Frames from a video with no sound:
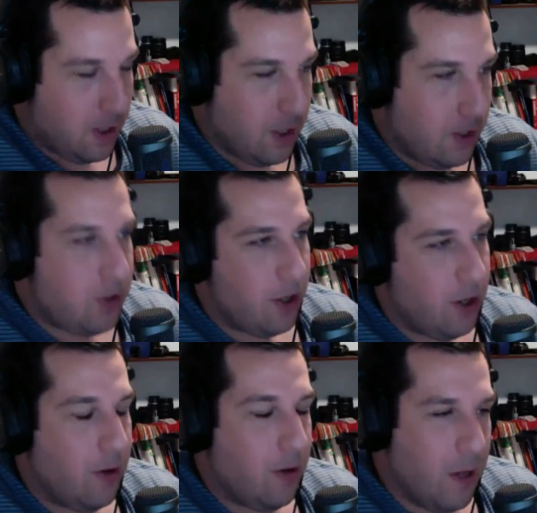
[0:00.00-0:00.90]

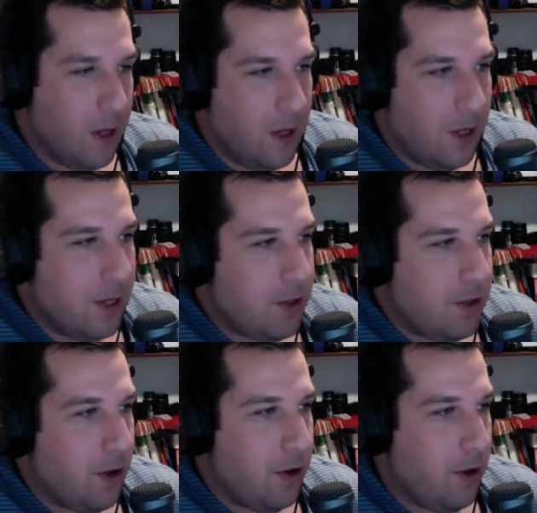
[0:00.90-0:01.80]
So
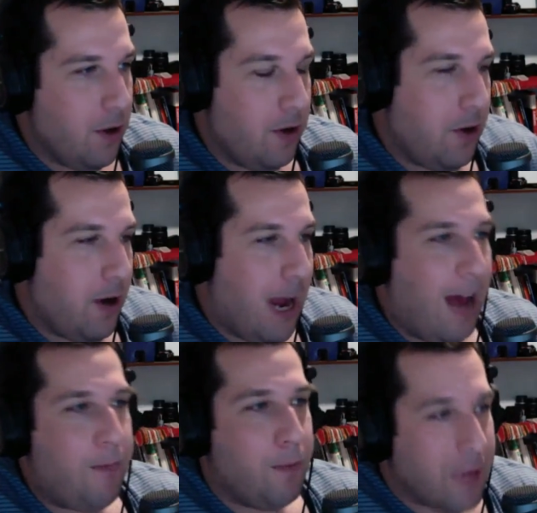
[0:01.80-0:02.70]
you're
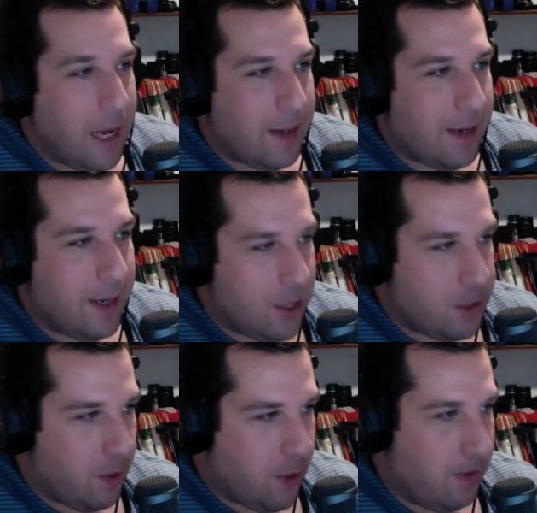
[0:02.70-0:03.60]
half protected at this point.